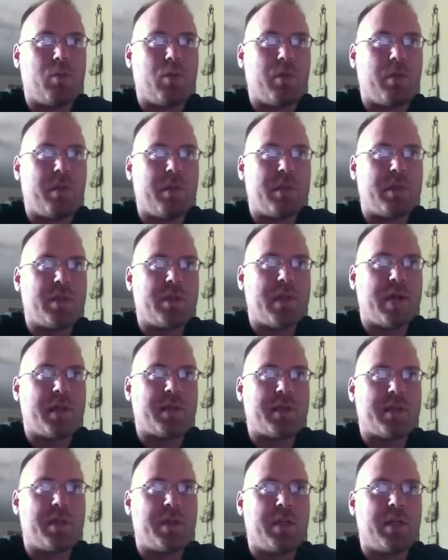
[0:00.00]
this
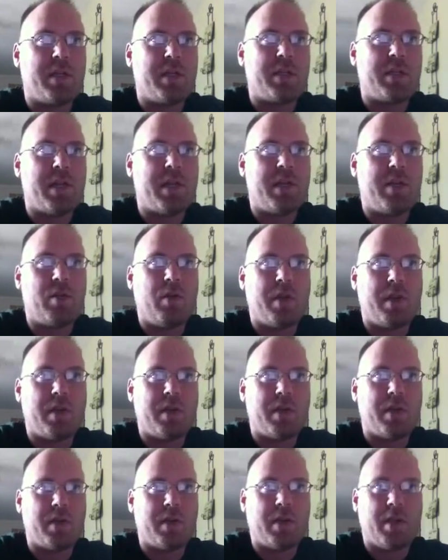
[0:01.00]
testing is that he only
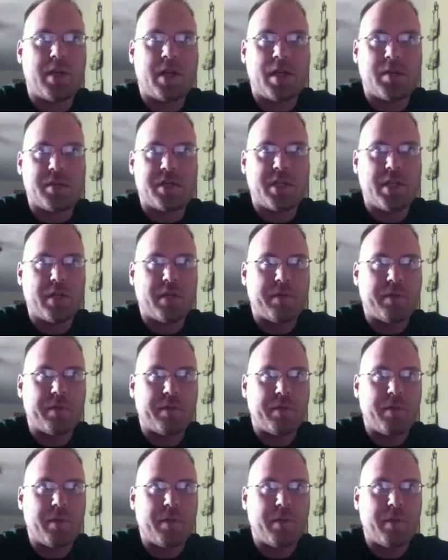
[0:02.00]
conducted it on himself.